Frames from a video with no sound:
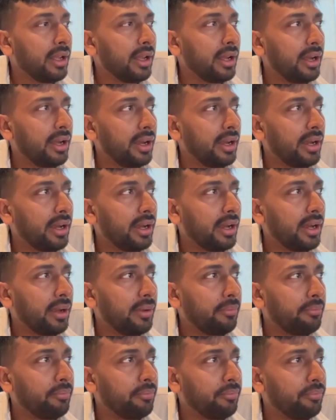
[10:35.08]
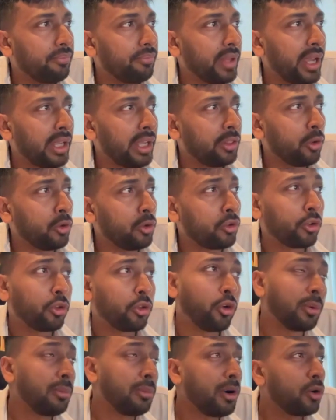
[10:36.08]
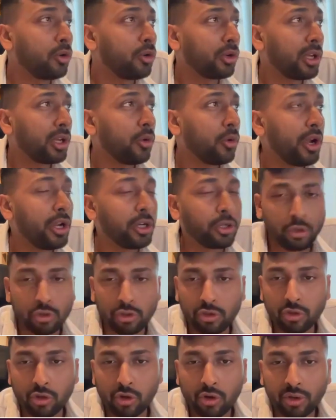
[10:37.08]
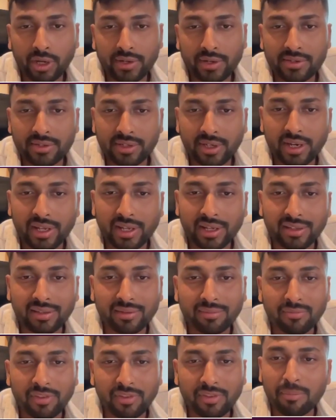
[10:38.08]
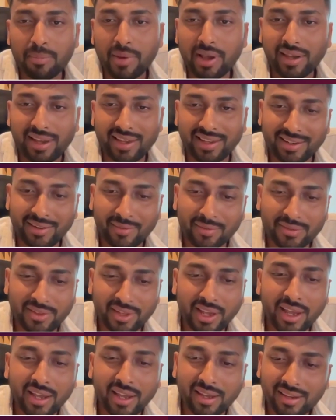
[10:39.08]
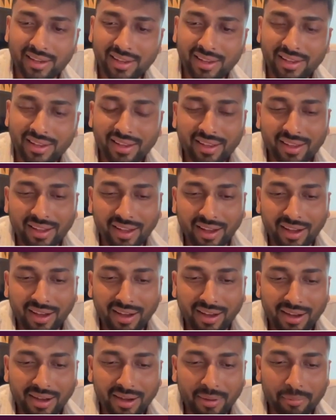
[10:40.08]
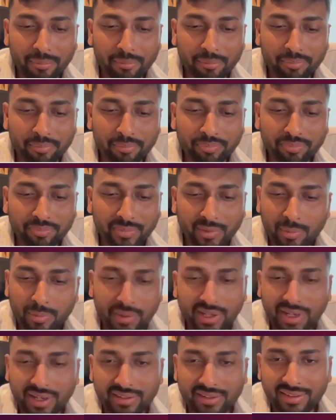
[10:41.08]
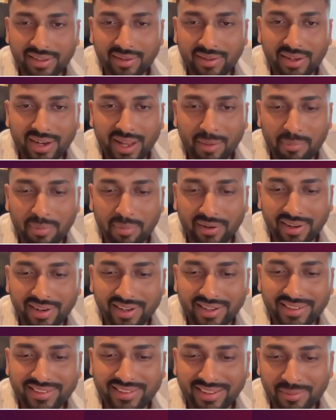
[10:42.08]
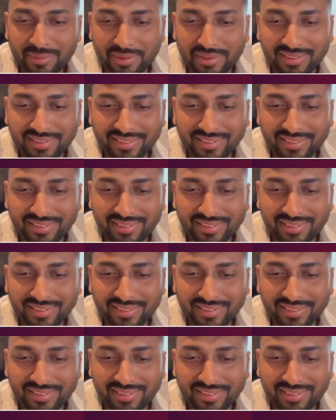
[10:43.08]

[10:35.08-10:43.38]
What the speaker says: I also thought about, okay, going to New York and studying filmmaking and everything, but yeah, it never happened, right? I mean,